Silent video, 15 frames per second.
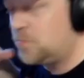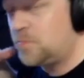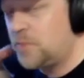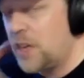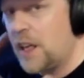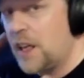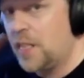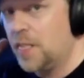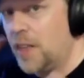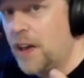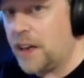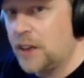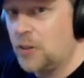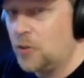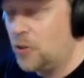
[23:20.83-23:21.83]
that I
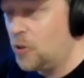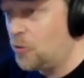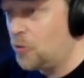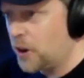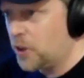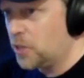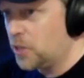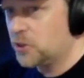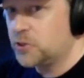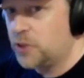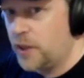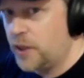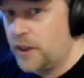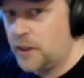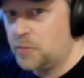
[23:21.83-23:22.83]
like, where it looks
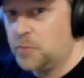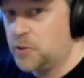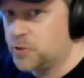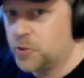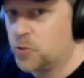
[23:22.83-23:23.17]
like Mr.